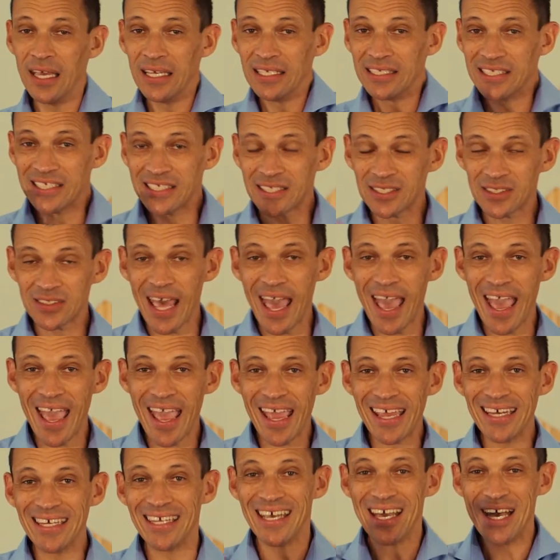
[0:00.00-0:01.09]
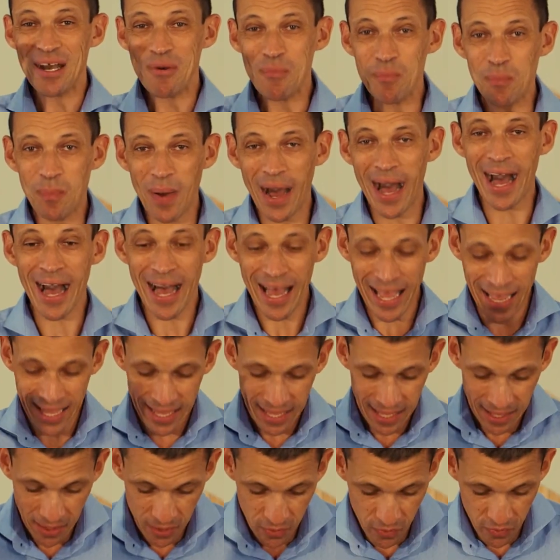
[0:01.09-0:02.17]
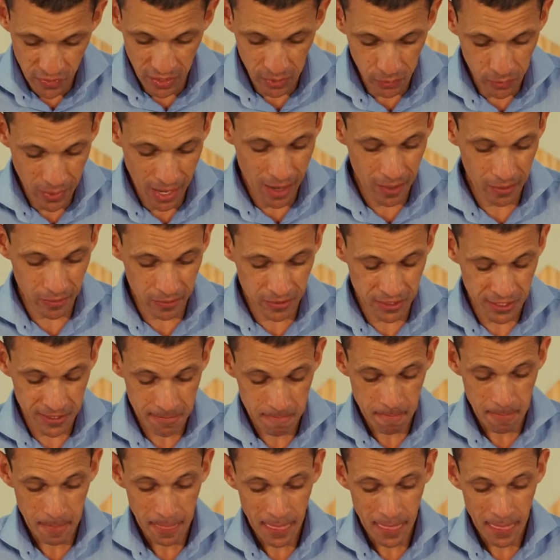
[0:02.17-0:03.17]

Stand by the roads.